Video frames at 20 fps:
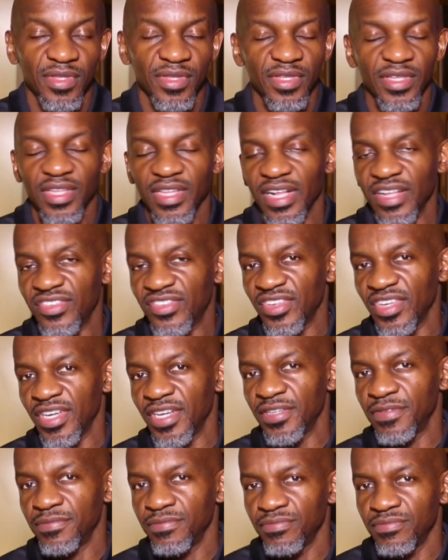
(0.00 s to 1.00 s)
Then I'll
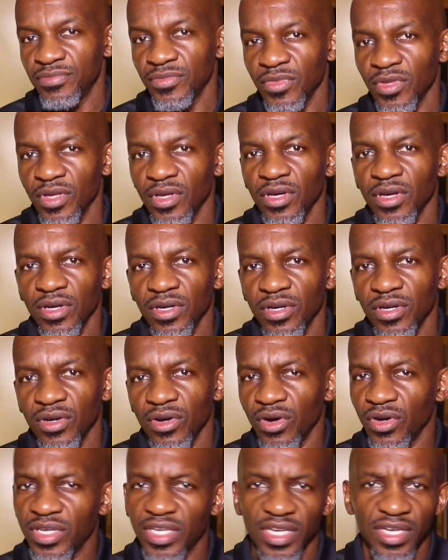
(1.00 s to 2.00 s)
say,
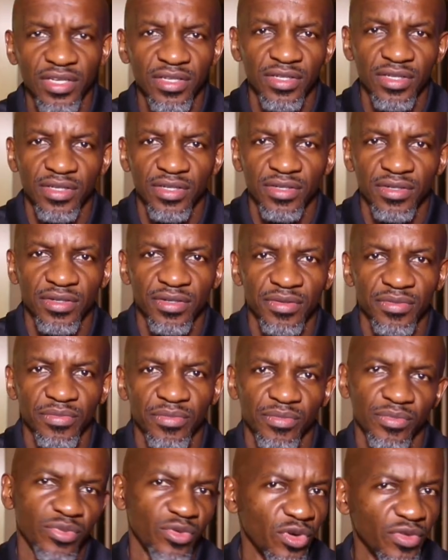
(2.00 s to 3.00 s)
okay,
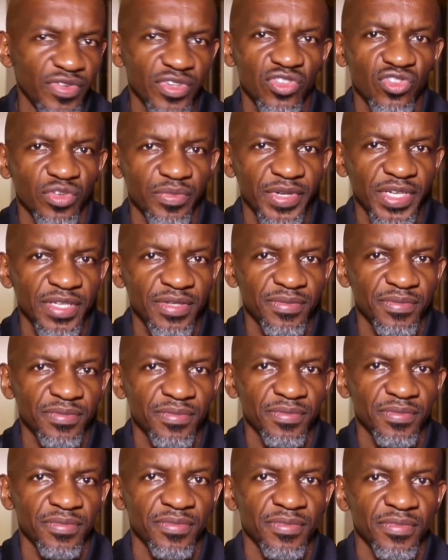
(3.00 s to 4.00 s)
prove it to me.
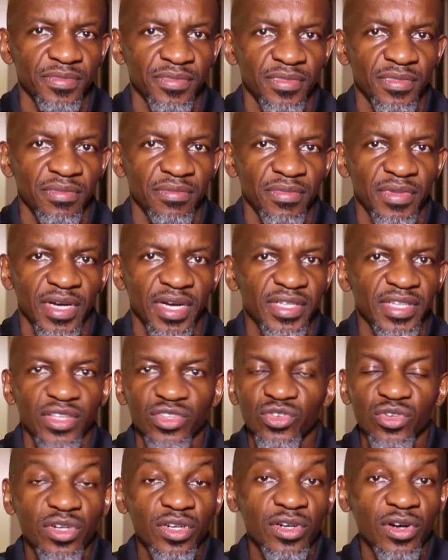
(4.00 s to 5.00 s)
And then
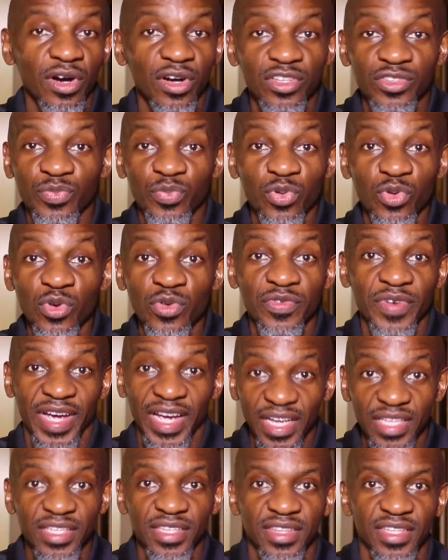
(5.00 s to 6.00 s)
you can't prove
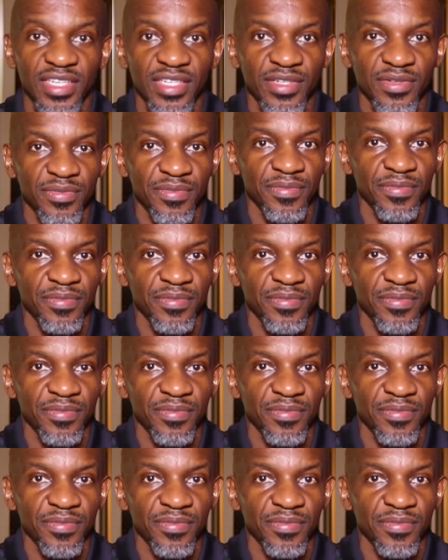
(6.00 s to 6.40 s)
anything